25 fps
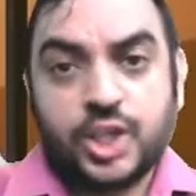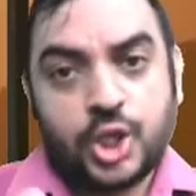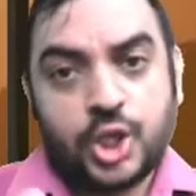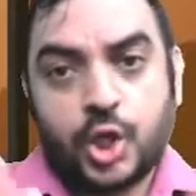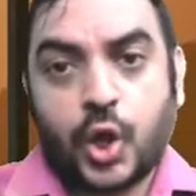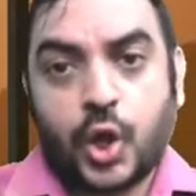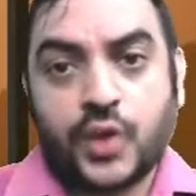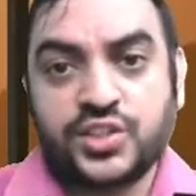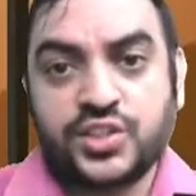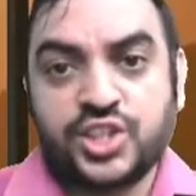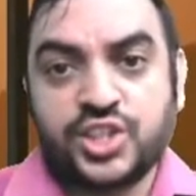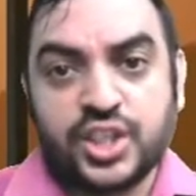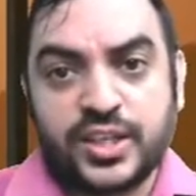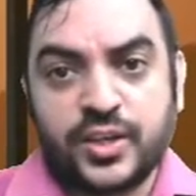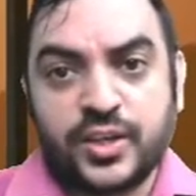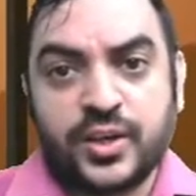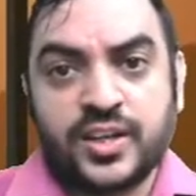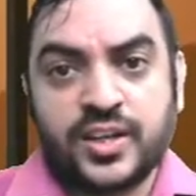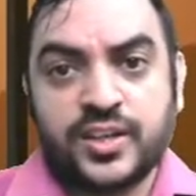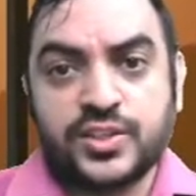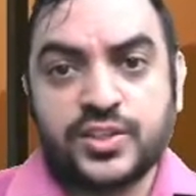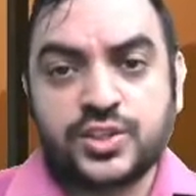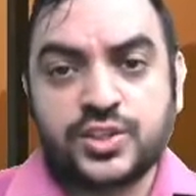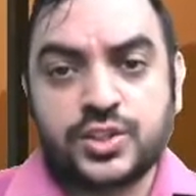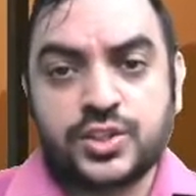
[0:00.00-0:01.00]
Logic you
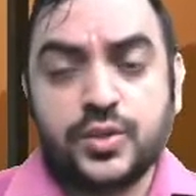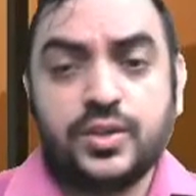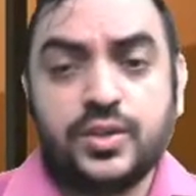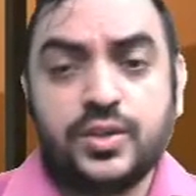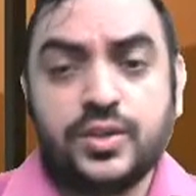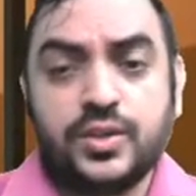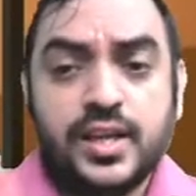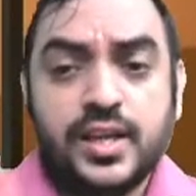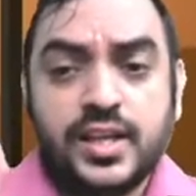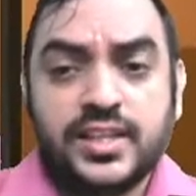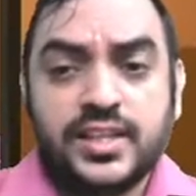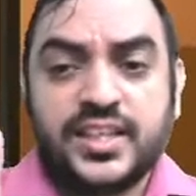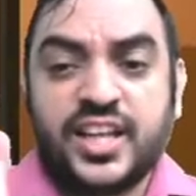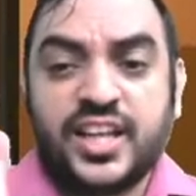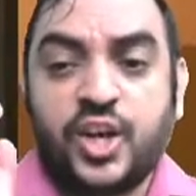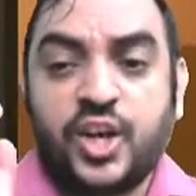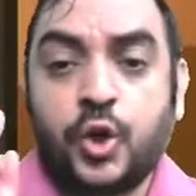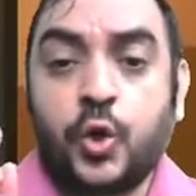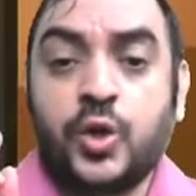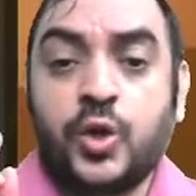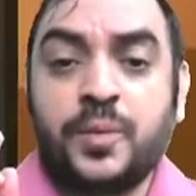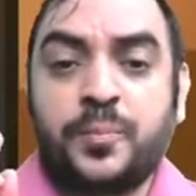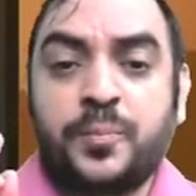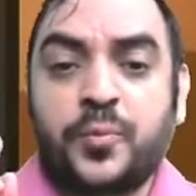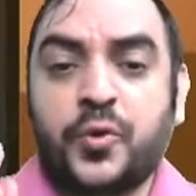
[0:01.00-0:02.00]
understood? The
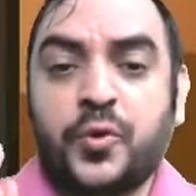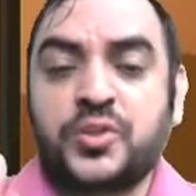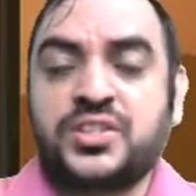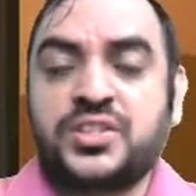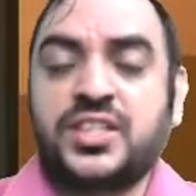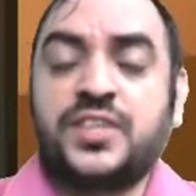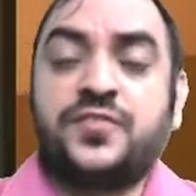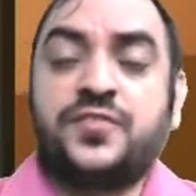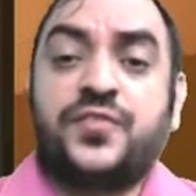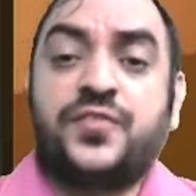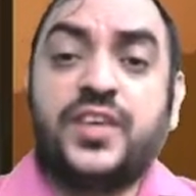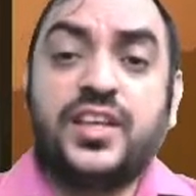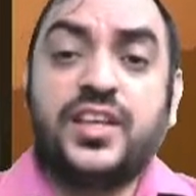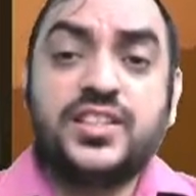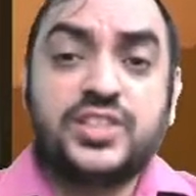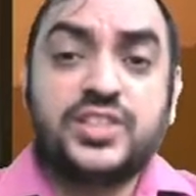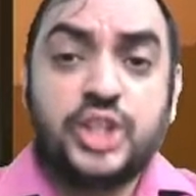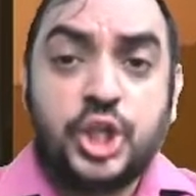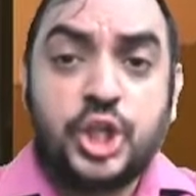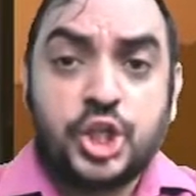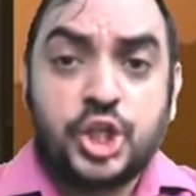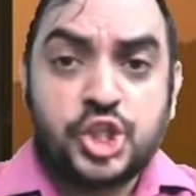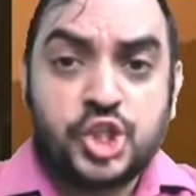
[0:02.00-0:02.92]
loan processing fees